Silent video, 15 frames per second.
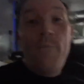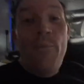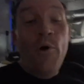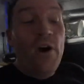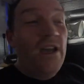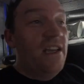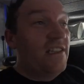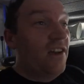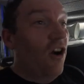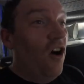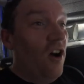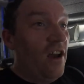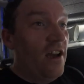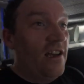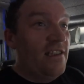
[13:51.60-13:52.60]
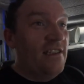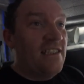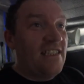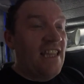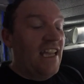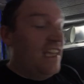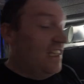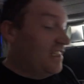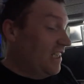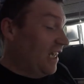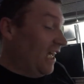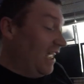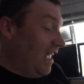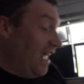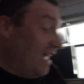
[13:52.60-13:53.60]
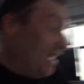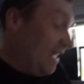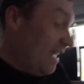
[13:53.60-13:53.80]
Boy, it is hot and sticky today.